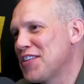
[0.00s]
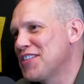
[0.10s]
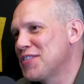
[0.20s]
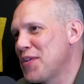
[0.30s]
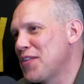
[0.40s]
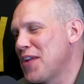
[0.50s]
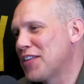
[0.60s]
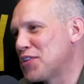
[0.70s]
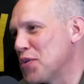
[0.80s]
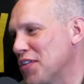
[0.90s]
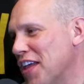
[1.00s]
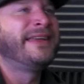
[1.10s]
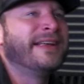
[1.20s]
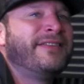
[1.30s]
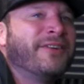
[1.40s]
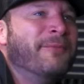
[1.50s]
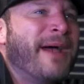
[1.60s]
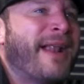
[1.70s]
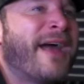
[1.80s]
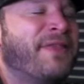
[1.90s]
If I had kids though,
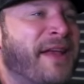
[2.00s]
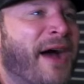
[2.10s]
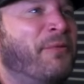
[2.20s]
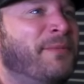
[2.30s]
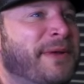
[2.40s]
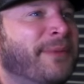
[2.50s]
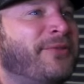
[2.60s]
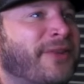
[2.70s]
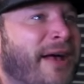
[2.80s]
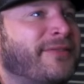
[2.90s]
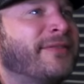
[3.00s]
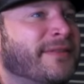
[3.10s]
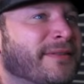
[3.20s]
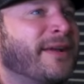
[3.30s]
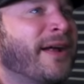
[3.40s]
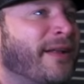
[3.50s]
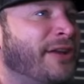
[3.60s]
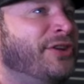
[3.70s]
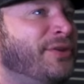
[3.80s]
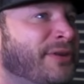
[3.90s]
man, I think I would be obsessed, kind of
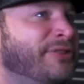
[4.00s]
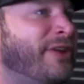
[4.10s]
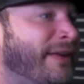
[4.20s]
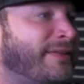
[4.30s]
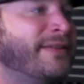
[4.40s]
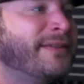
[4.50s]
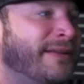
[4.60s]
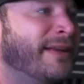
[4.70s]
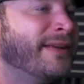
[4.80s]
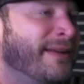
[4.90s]
like you and Jason.